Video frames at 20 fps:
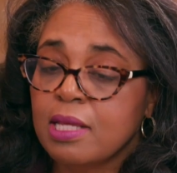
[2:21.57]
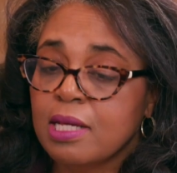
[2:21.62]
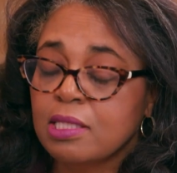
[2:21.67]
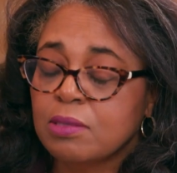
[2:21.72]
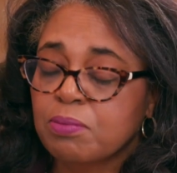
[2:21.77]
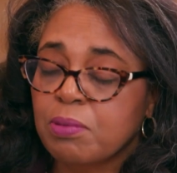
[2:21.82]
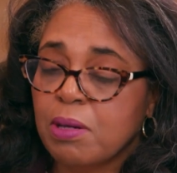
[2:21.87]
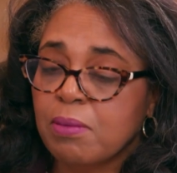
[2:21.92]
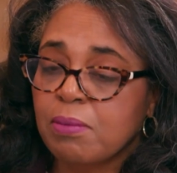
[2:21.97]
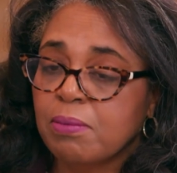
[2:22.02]
that's
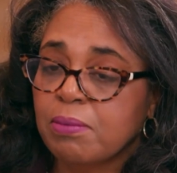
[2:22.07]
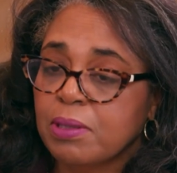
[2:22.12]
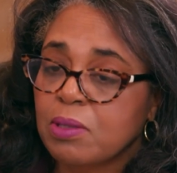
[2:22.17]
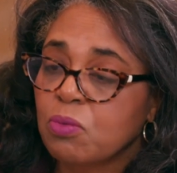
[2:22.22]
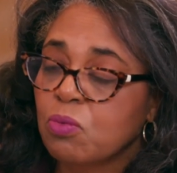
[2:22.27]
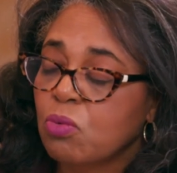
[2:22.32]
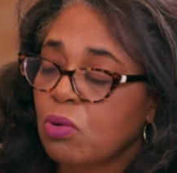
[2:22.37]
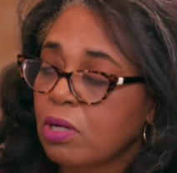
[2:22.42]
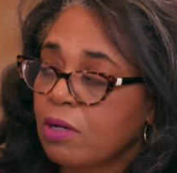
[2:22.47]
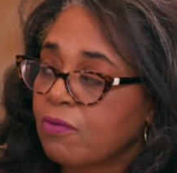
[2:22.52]
probably
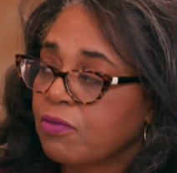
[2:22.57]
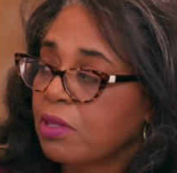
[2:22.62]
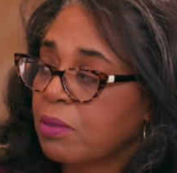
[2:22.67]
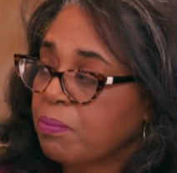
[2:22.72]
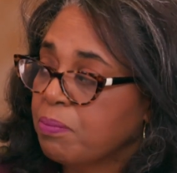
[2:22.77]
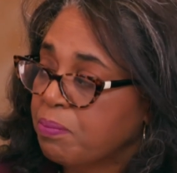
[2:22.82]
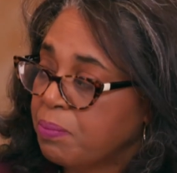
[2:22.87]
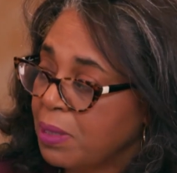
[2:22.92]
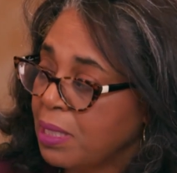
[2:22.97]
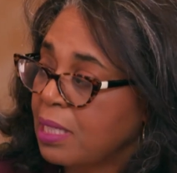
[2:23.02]
one of the
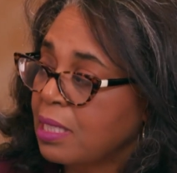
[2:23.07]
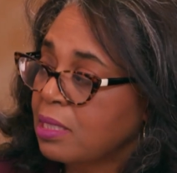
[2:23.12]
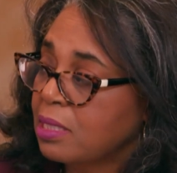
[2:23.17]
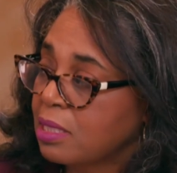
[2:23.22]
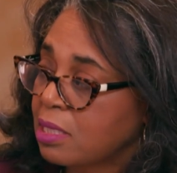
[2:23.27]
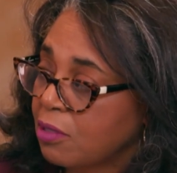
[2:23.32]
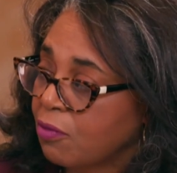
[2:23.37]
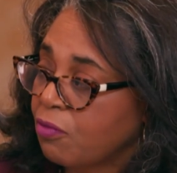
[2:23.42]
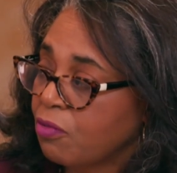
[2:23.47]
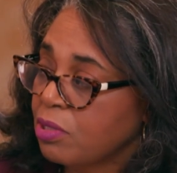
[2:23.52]
biggest
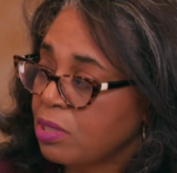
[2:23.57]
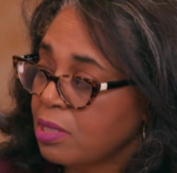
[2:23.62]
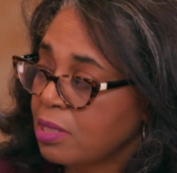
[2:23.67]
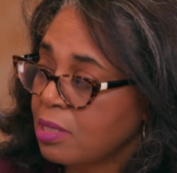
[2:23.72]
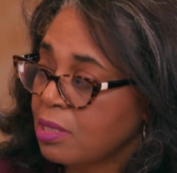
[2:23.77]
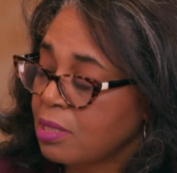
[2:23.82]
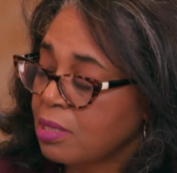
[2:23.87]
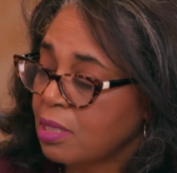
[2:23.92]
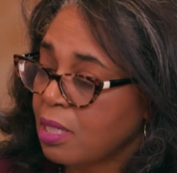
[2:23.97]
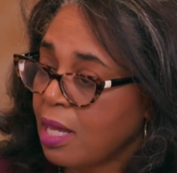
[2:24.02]

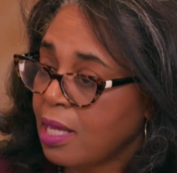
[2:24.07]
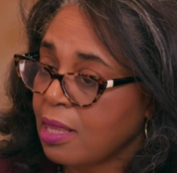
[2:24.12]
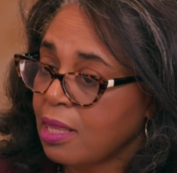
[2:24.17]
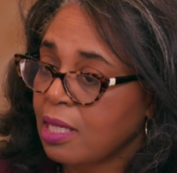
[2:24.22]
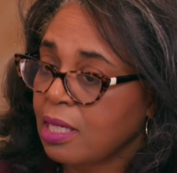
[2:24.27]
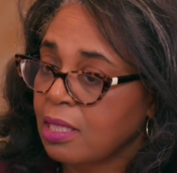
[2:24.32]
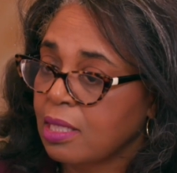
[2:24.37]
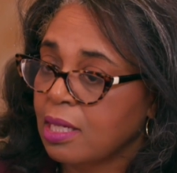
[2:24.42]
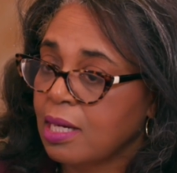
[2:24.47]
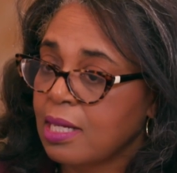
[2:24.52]
differences I
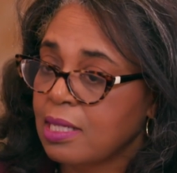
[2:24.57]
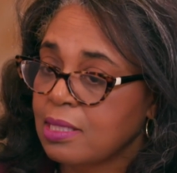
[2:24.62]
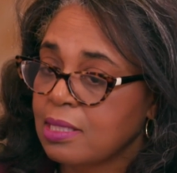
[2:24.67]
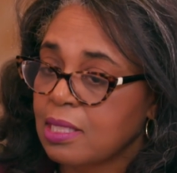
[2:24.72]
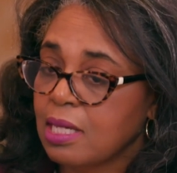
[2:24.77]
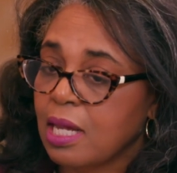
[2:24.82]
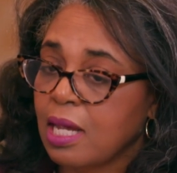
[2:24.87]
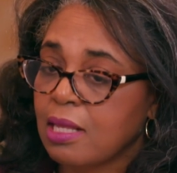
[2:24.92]
think that I see.